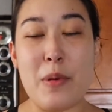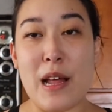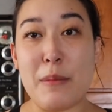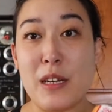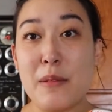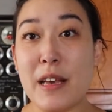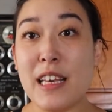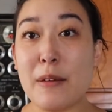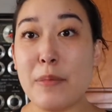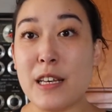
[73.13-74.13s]
but I'm gonna
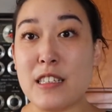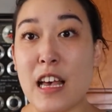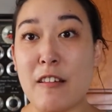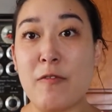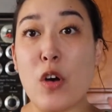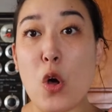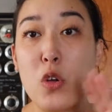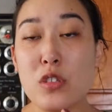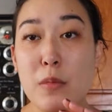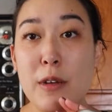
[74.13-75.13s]
make it because I've
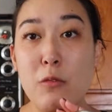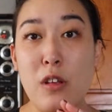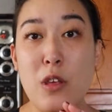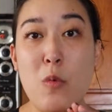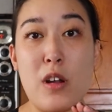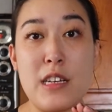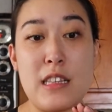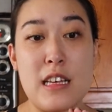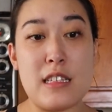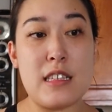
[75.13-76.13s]
also been really wanting
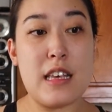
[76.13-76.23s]
this